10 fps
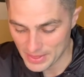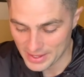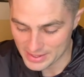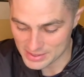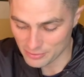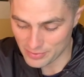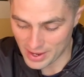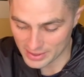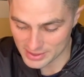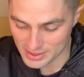is the
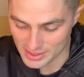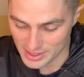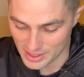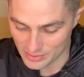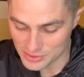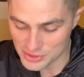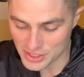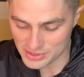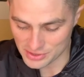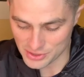fact that
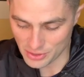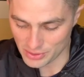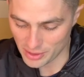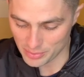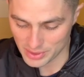Jesus showed up.